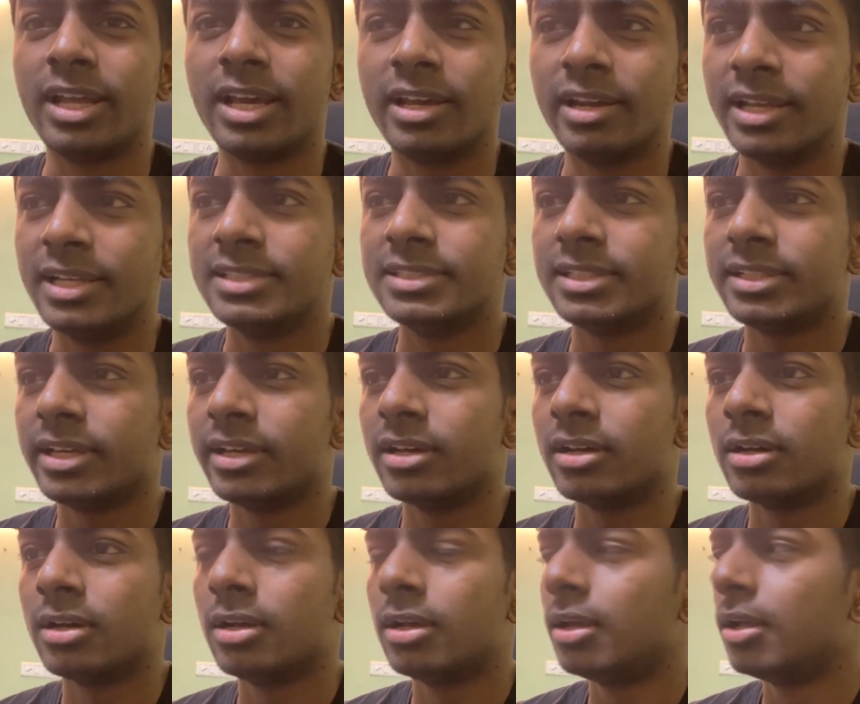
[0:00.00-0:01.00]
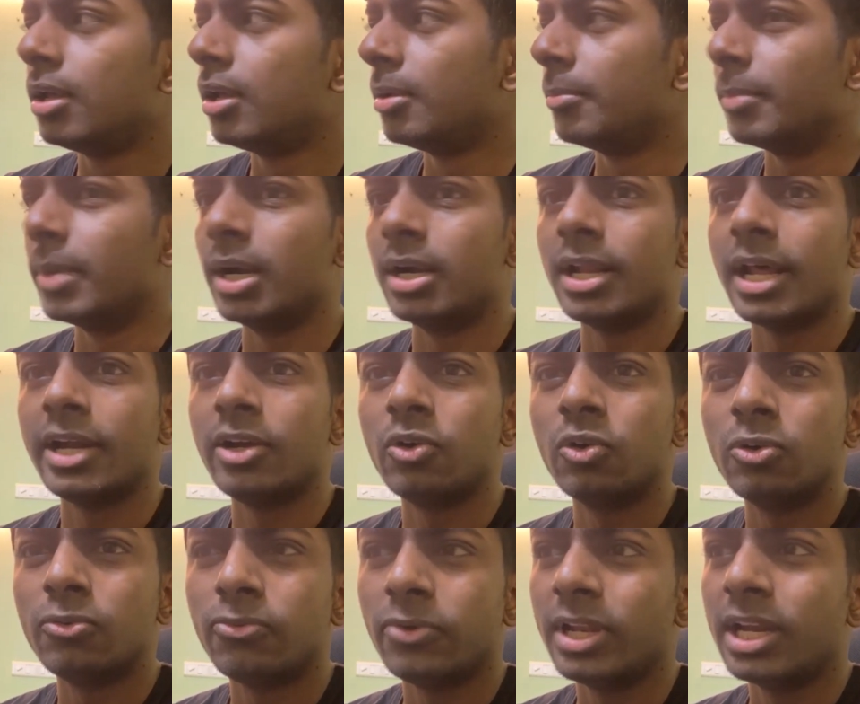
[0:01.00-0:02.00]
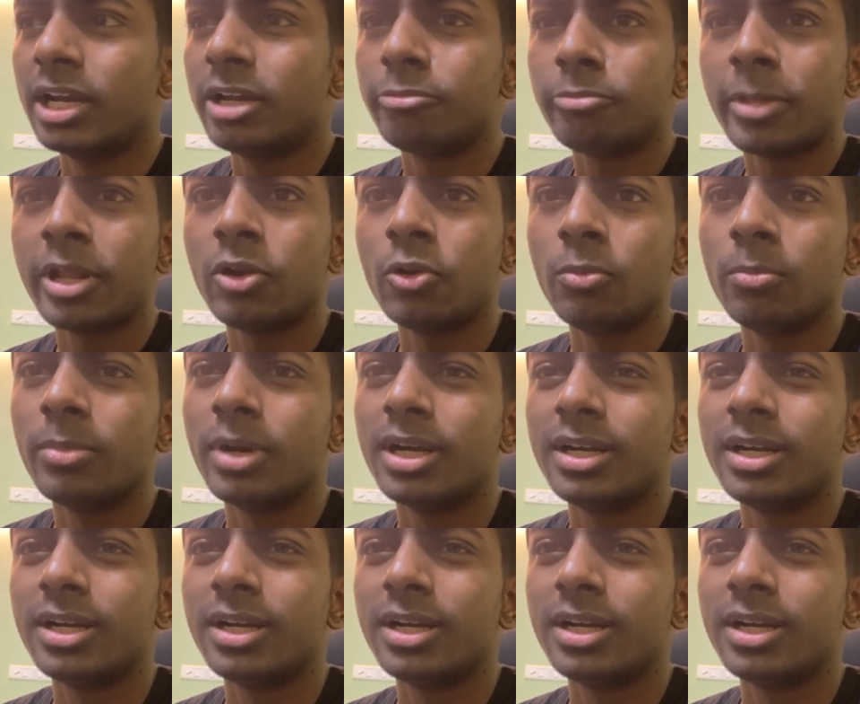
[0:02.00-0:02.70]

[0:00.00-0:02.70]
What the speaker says: degrees here, but I don't feel it in my room.